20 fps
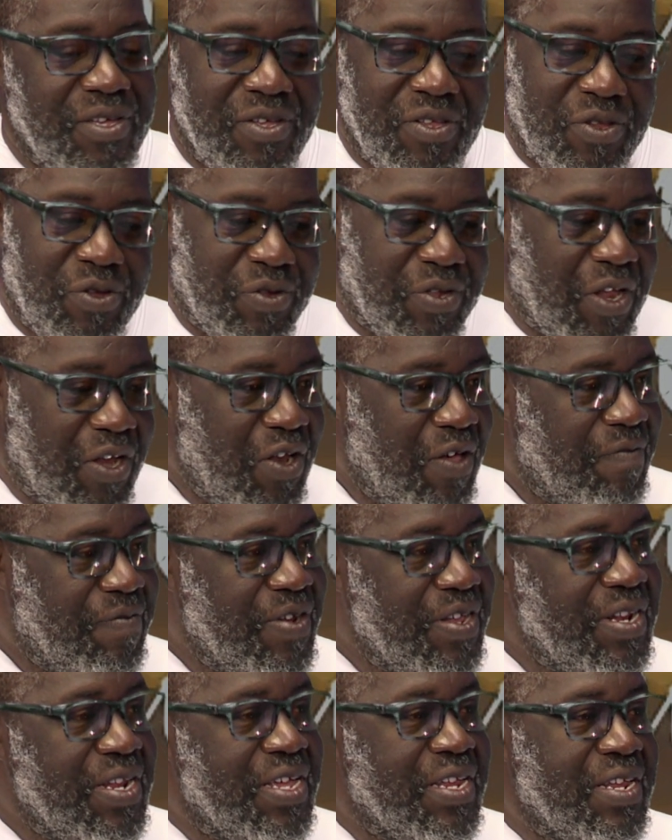There was a
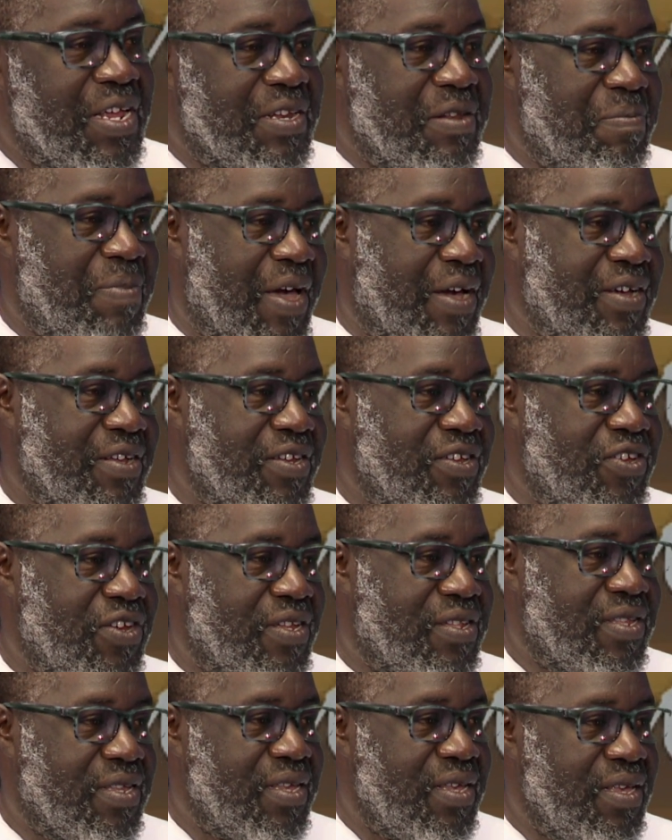lovely lady at the back of the
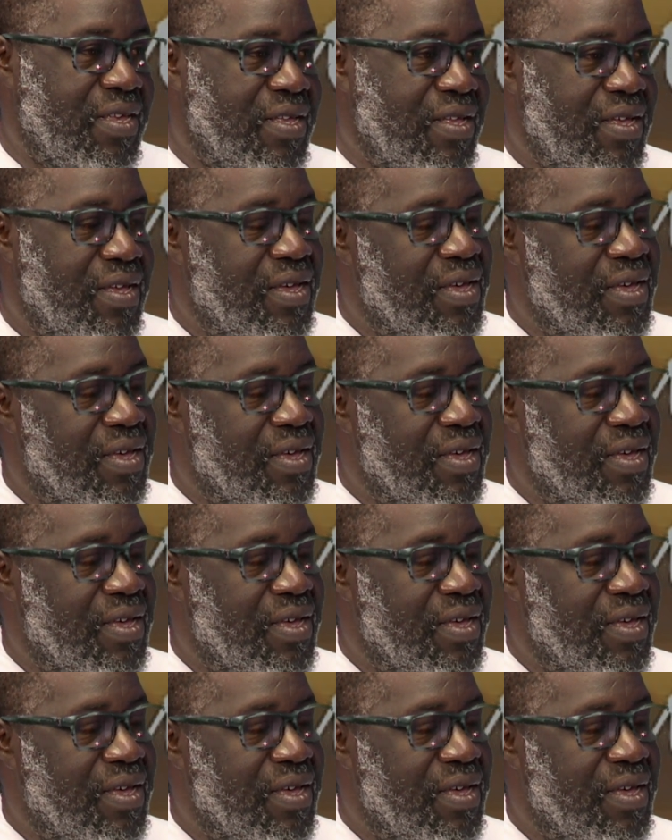jet ski